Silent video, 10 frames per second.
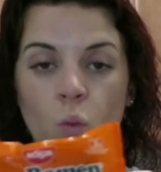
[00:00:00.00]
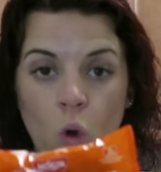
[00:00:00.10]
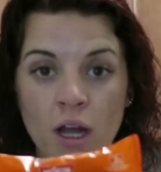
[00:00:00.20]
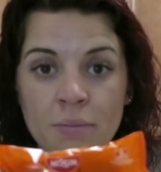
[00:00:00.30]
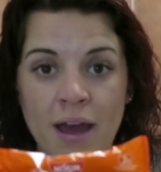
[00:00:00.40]

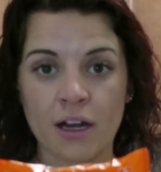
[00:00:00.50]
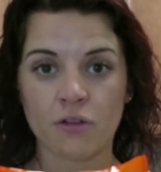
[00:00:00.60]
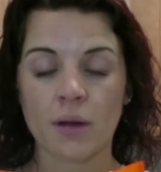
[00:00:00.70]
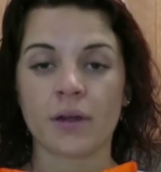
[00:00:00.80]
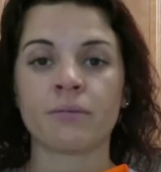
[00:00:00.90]
1 pack of
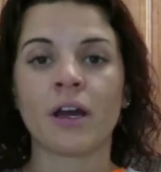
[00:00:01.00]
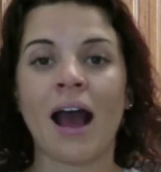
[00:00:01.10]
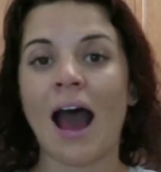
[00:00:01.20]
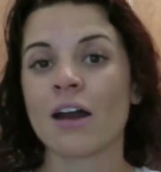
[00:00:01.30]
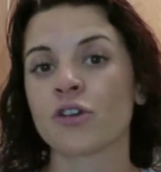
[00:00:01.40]
ramen,
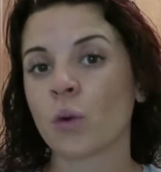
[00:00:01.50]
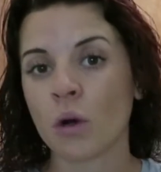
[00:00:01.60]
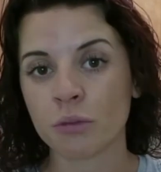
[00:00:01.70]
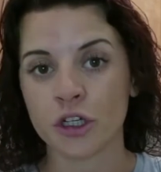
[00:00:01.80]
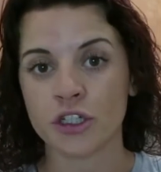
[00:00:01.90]
I don't know
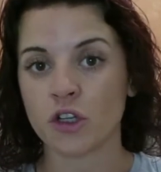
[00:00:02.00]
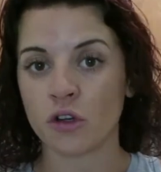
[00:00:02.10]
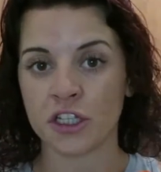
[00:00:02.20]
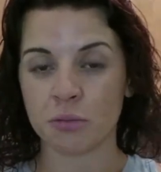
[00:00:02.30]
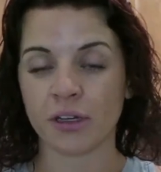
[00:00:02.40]
one person
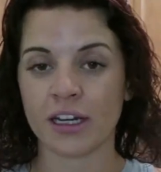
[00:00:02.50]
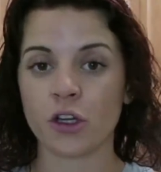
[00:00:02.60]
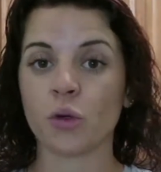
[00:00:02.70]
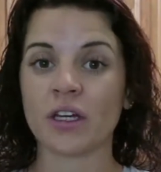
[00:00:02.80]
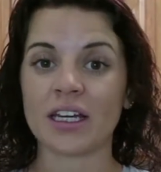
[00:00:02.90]
on this
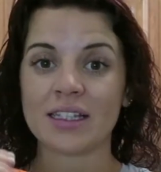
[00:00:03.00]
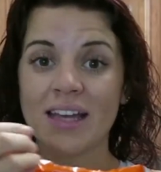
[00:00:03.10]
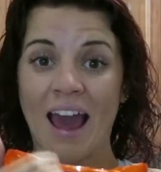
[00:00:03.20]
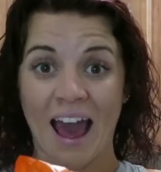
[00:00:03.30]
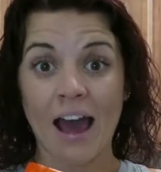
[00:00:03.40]
planet who eats
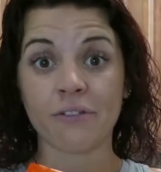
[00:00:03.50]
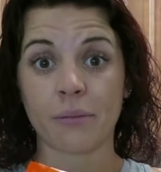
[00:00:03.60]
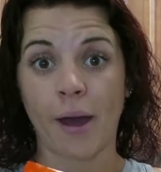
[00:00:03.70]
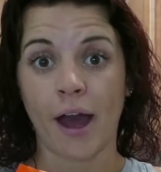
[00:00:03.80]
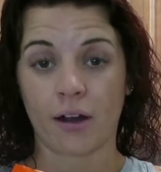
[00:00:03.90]
half a
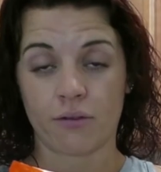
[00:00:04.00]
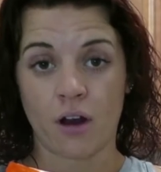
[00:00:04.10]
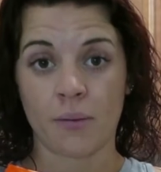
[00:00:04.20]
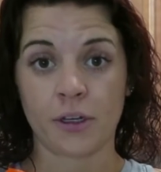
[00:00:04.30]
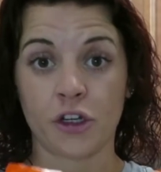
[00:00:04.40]
pack of
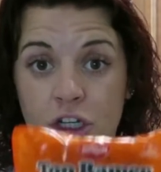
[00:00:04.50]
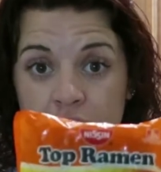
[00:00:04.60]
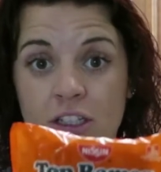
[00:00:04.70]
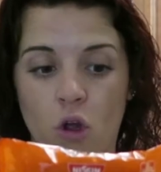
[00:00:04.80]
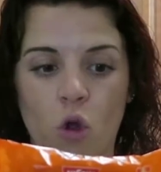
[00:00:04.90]
ramen. You're gonna
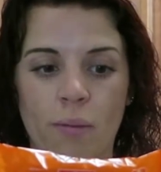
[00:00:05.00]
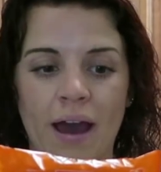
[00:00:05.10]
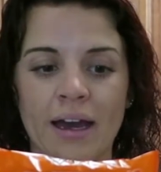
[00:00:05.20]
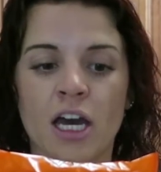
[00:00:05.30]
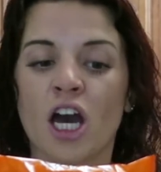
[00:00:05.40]
eat the whole
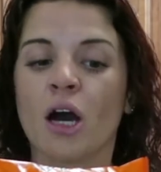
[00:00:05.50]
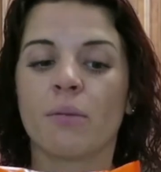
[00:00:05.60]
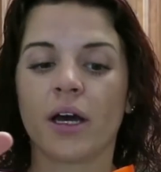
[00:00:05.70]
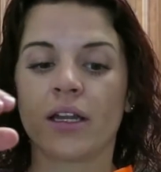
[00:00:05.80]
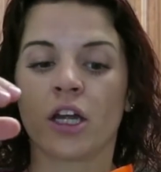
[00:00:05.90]
pack,
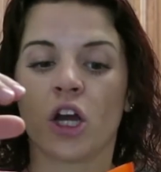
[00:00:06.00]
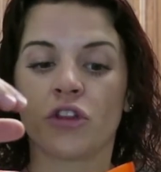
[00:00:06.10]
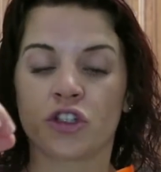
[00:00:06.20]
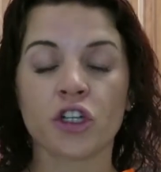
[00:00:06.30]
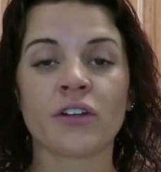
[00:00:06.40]
but
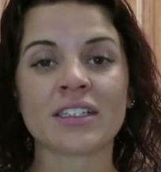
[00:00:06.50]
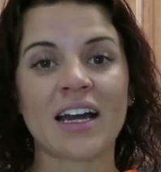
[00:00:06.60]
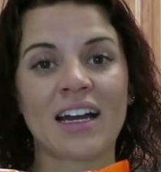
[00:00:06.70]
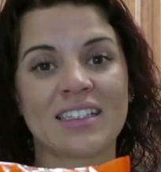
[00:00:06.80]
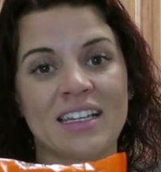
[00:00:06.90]
the serving
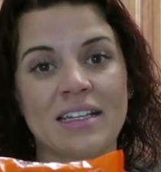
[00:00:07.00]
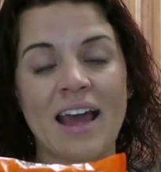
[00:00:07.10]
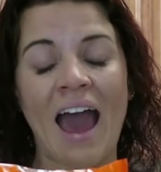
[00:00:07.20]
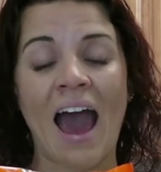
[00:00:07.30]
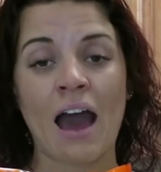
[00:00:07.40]
size is
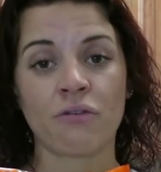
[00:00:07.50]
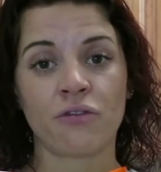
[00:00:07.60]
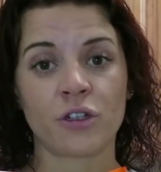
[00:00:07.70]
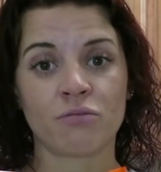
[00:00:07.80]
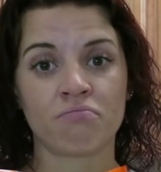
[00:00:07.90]
half.
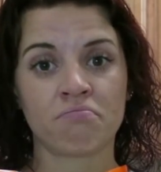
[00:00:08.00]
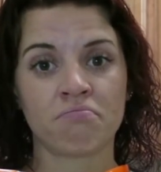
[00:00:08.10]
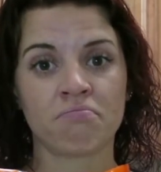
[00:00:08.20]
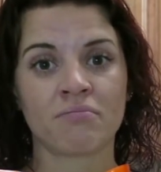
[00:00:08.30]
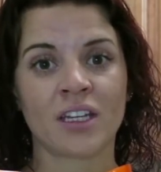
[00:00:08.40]

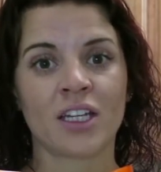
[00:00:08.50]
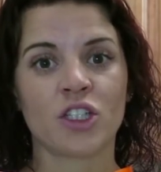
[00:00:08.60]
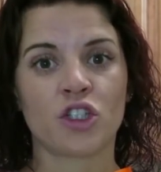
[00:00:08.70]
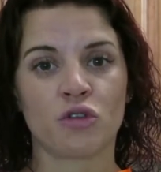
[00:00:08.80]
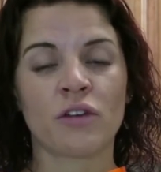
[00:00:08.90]

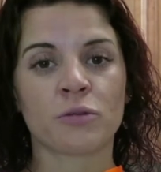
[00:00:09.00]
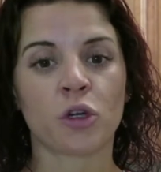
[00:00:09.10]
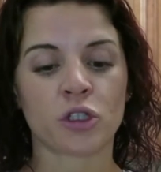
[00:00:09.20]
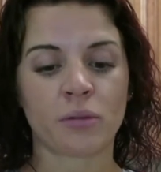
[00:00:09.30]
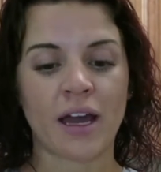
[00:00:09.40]
So you have to
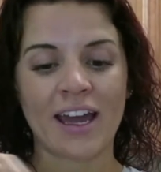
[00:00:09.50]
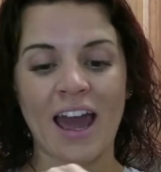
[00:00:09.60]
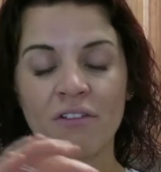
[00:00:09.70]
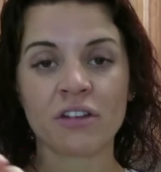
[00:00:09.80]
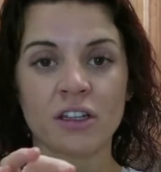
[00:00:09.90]
multiply
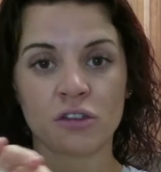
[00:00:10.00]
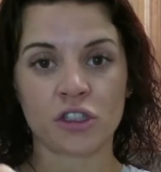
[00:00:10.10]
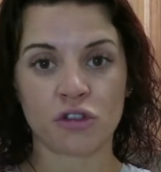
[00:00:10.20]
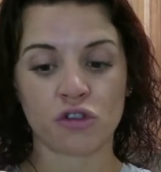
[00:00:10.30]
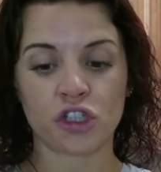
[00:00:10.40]
everything on
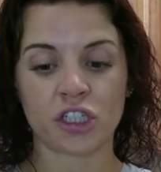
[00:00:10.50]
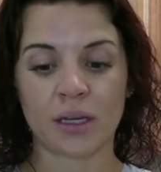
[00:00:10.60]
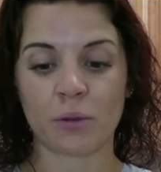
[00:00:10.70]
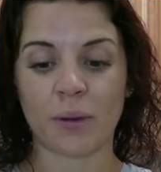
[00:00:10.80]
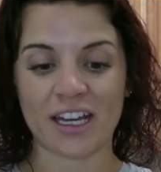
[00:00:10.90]
this nutrition
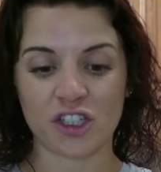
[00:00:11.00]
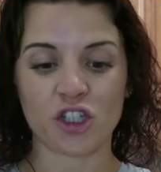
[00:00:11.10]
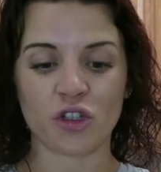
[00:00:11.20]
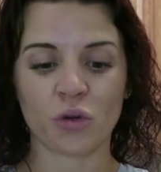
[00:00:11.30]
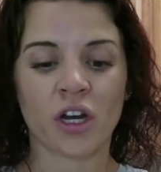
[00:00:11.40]
label by
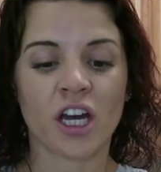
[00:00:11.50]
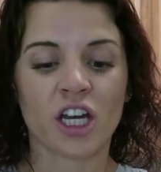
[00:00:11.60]
2.